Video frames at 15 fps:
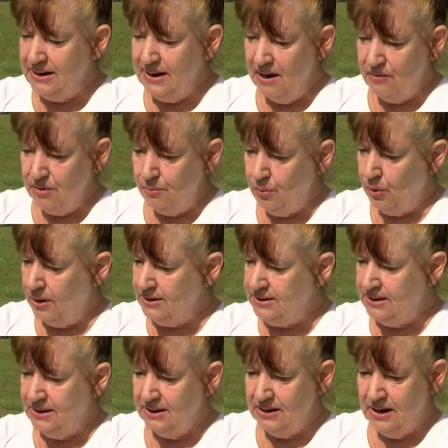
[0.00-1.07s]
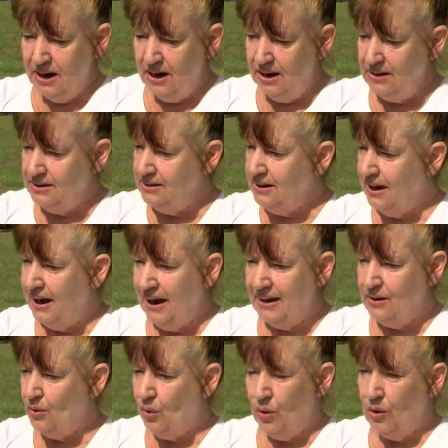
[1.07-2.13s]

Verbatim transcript: have never pointed the gun at